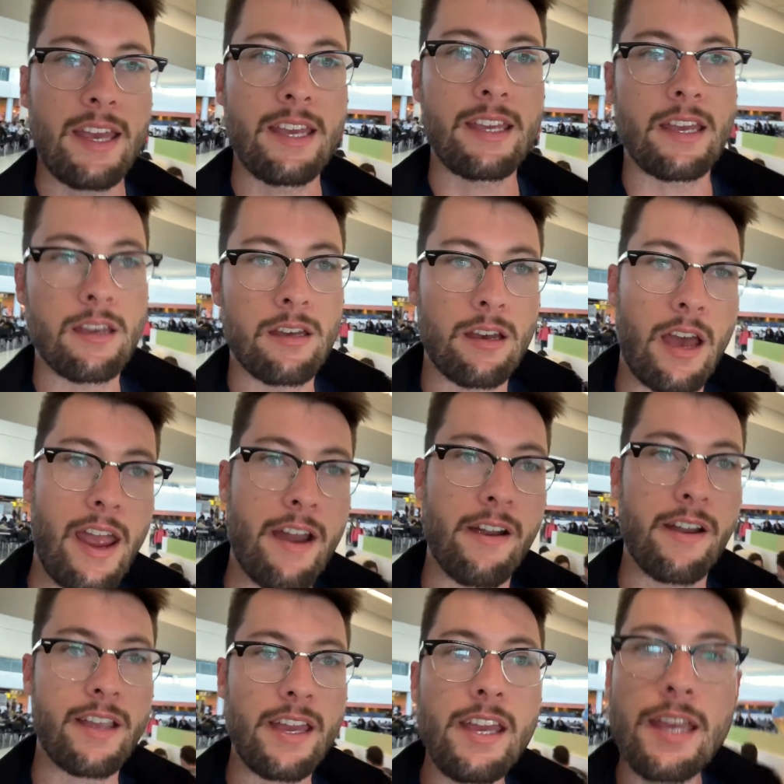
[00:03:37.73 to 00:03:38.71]

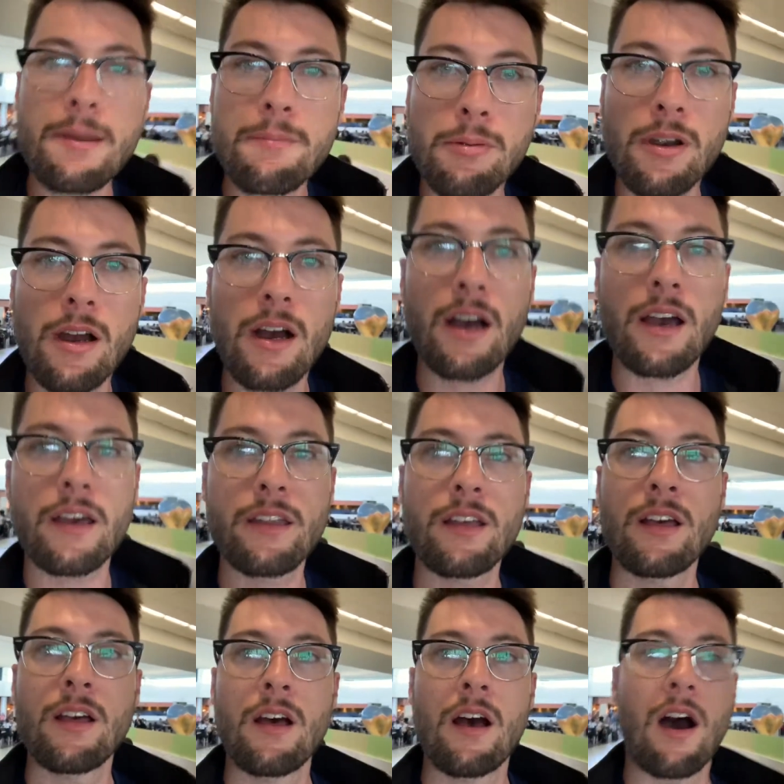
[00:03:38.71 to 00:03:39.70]
Eric Ebron,
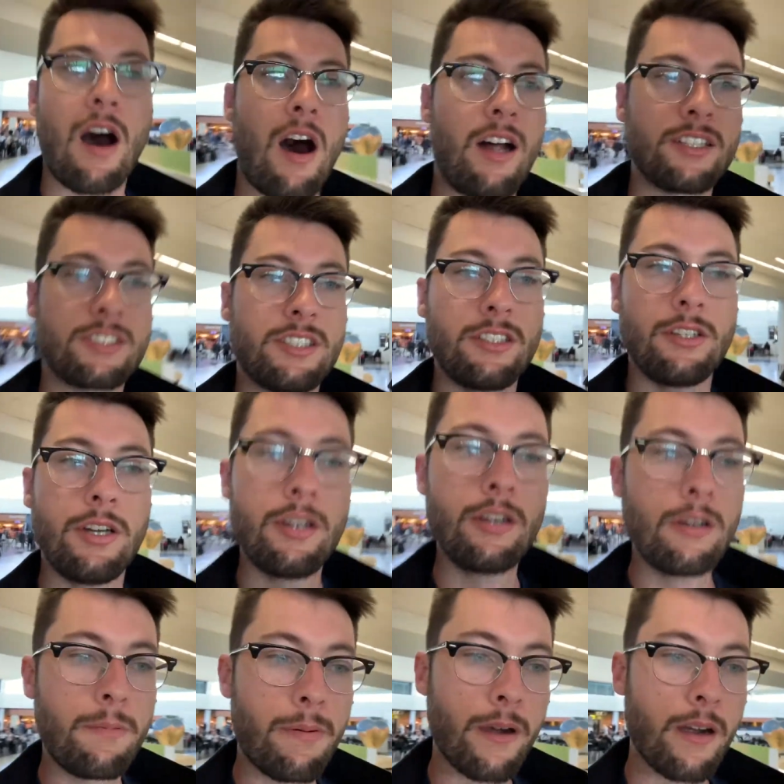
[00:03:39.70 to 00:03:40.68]
Austin
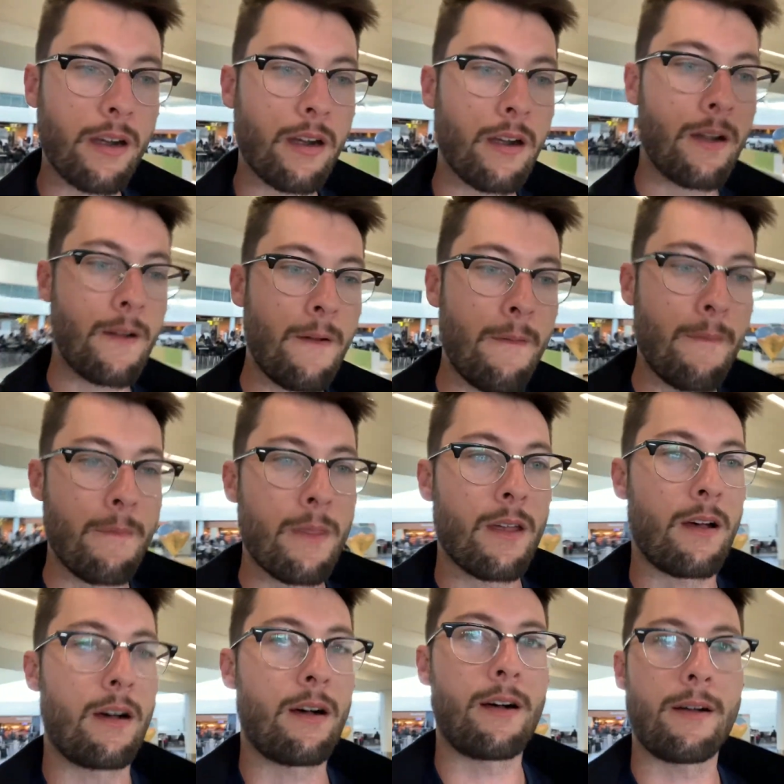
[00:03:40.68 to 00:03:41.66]
Hooper,
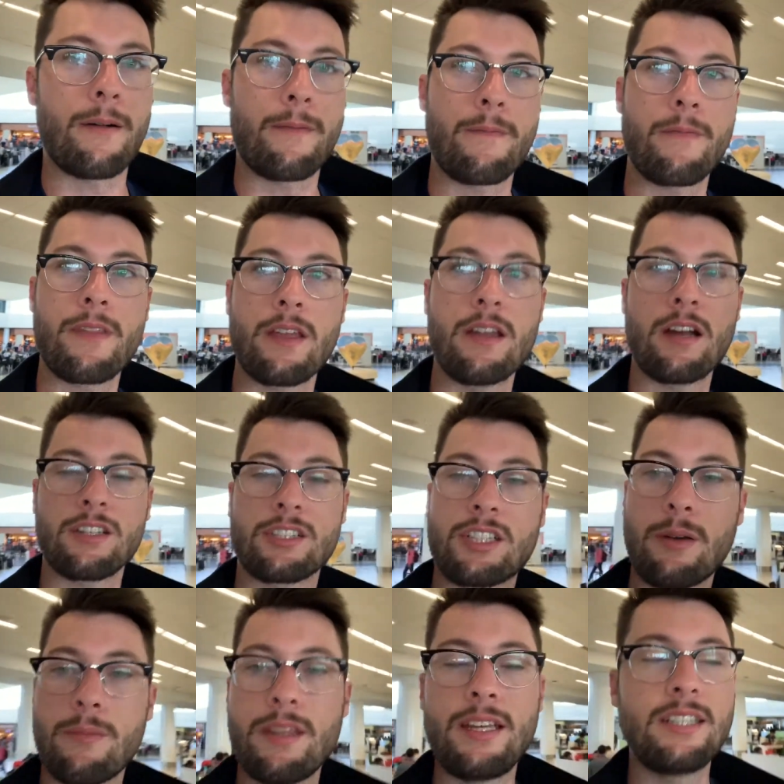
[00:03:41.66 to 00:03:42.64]
you know,
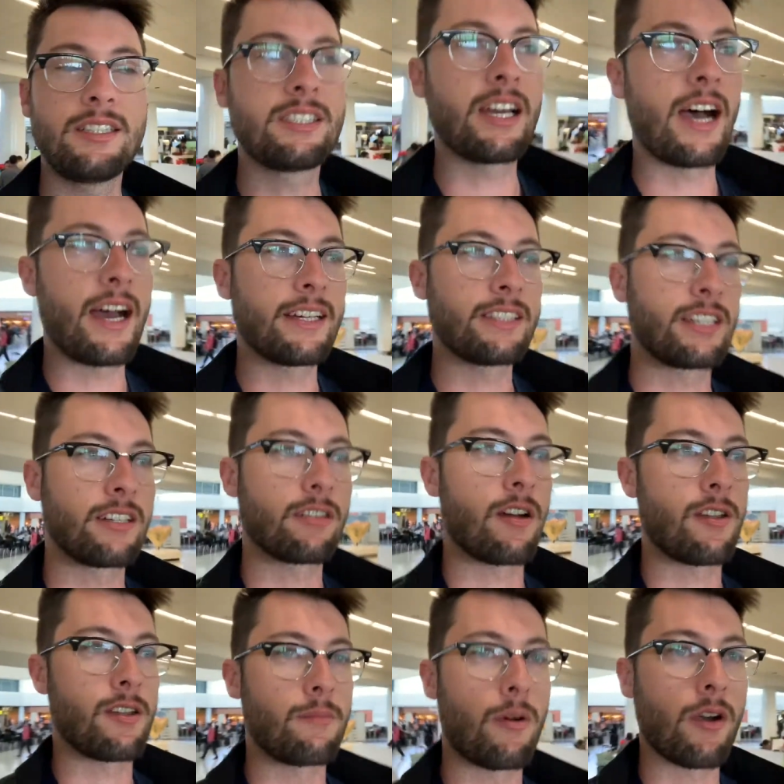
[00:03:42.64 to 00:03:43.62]
some of these guys that are
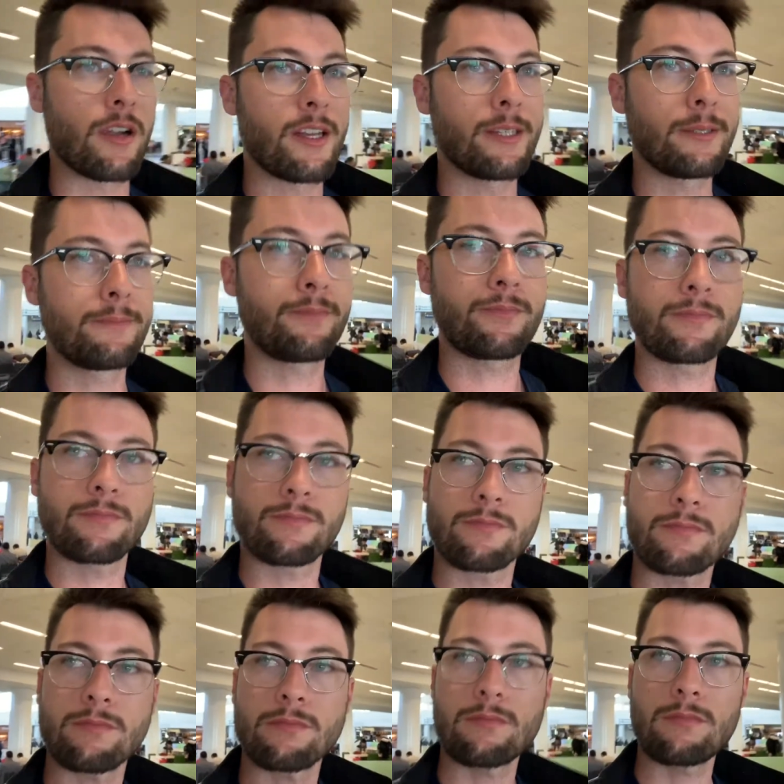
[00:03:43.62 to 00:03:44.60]
on the market.
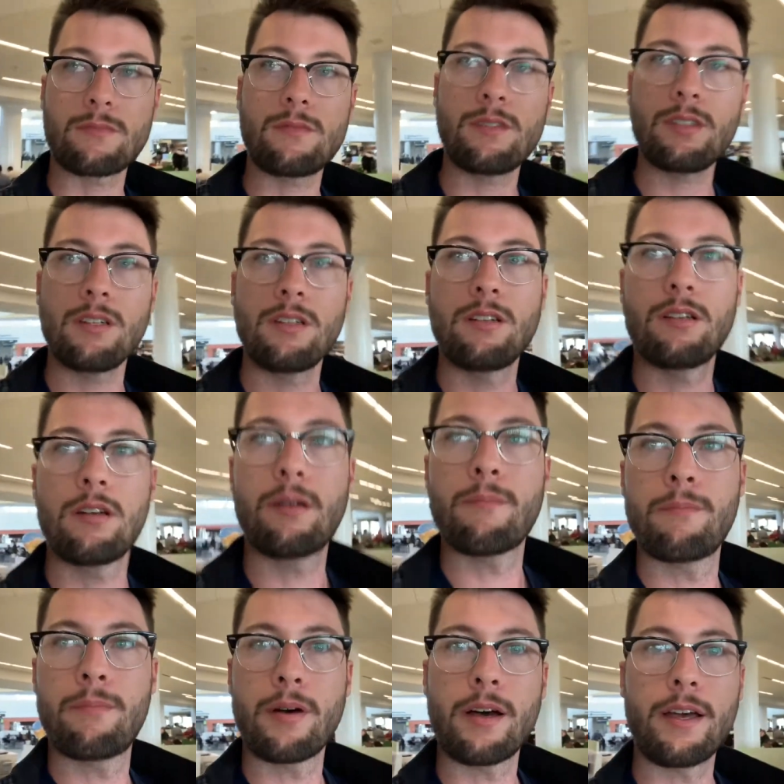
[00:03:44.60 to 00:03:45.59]

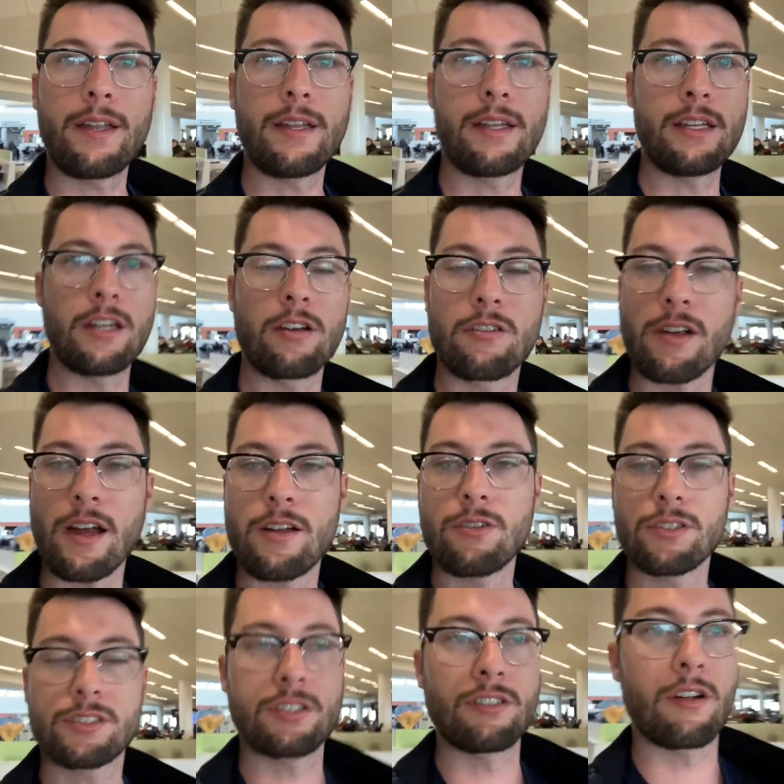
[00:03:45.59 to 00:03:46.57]
But, you know, Greg
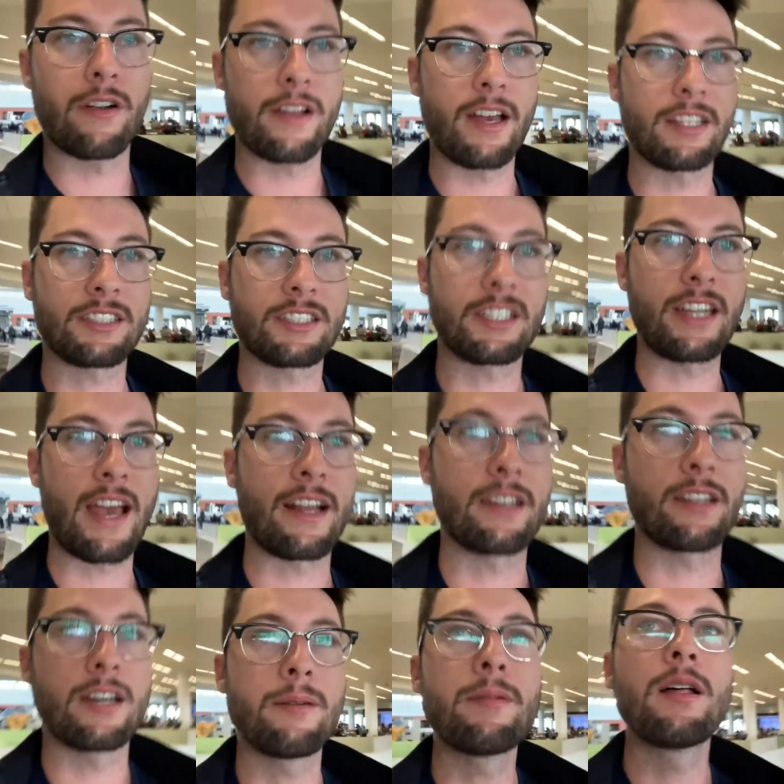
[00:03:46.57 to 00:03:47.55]
Olsen already got
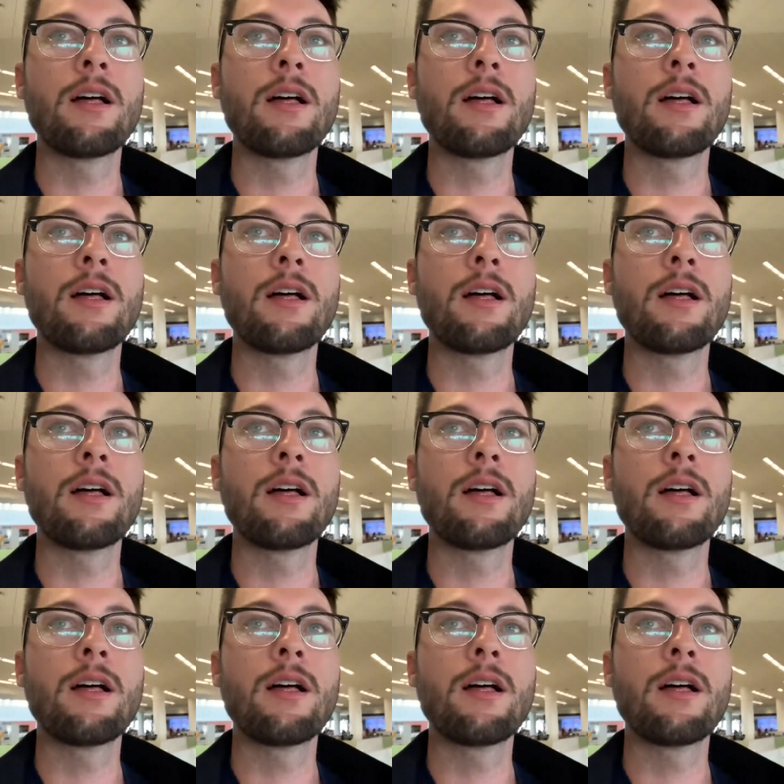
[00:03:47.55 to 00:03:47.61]
snagged up